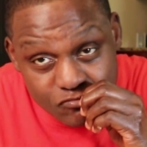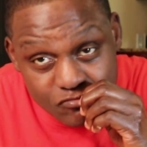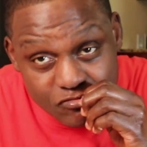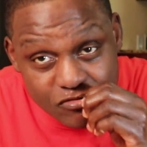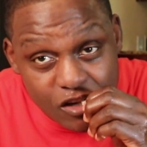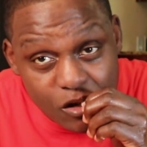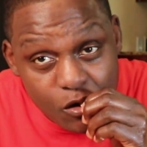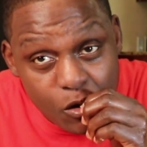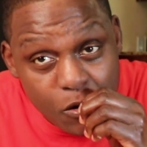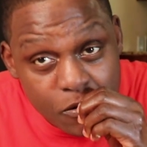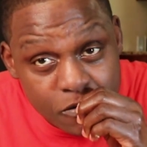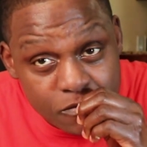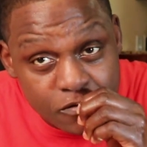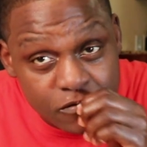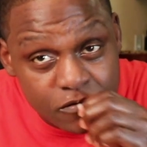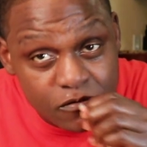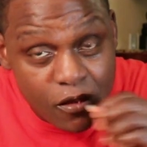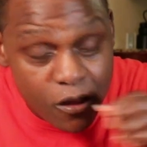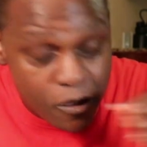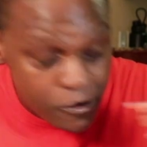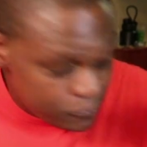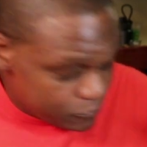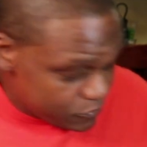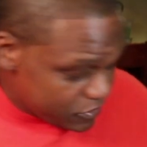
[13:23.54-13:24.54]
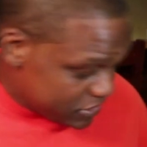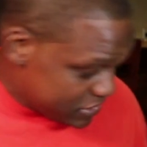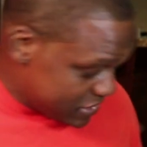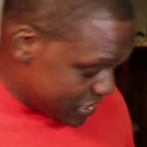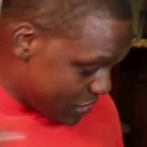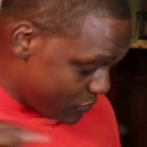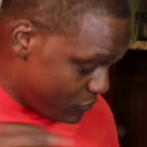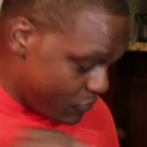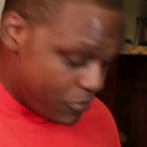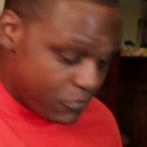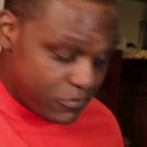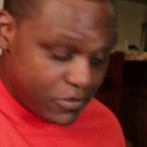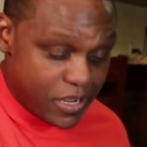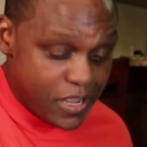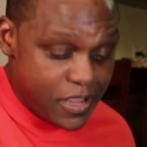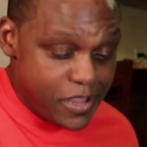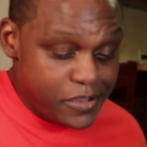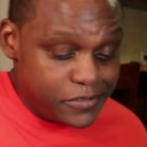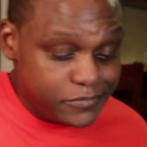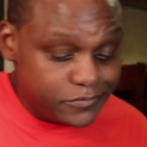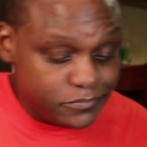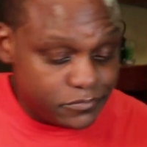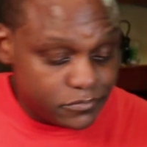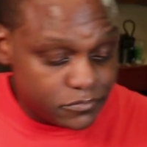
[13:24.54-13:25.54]
So, wish not, want
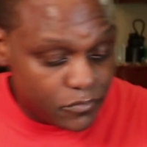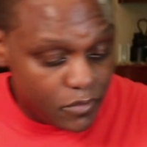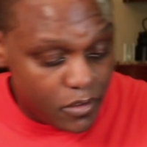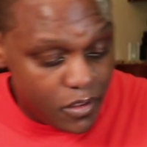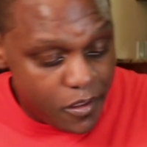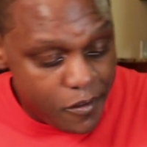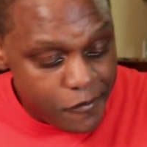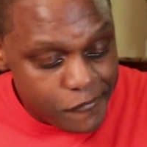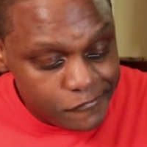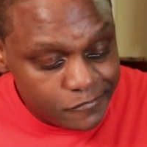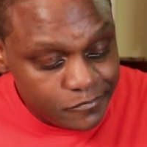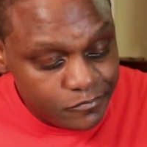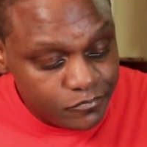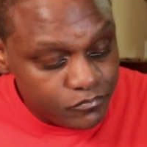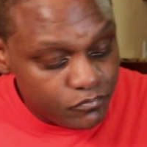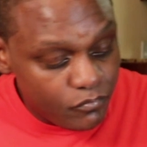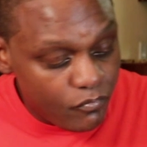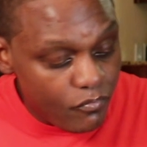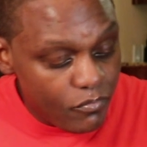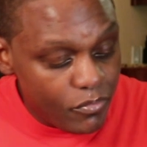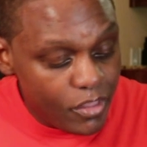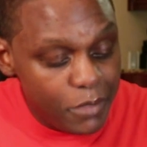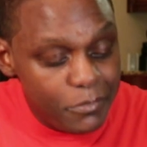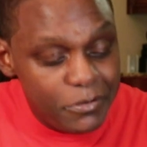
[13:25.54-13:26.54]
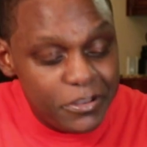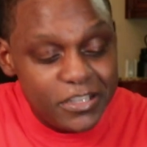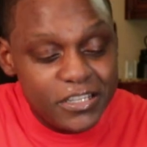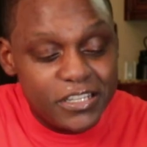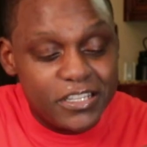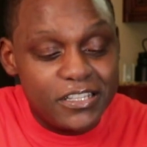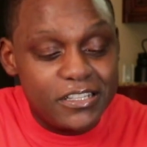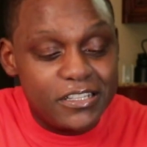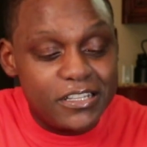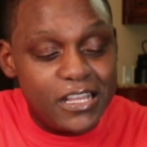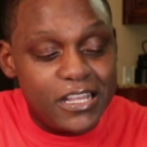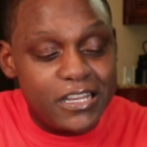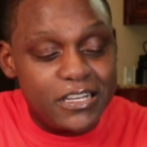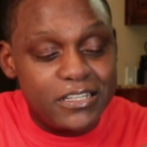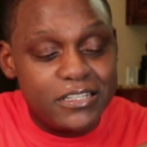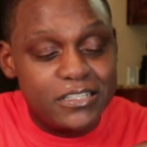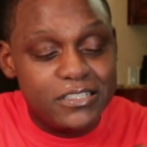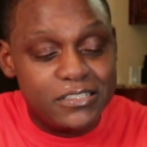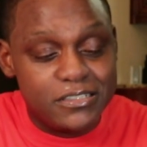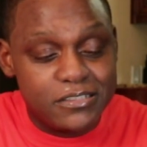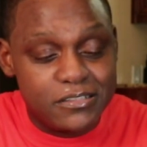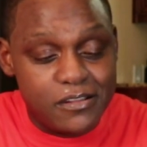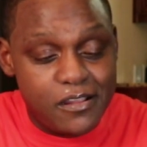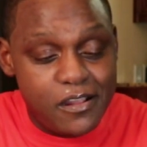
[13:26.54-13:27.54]
not. I'm getting a kick out of
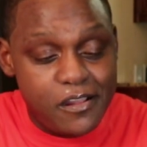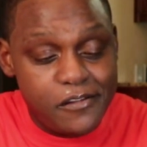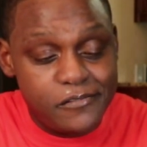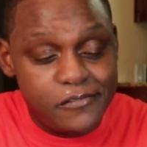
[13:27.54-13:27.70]
this.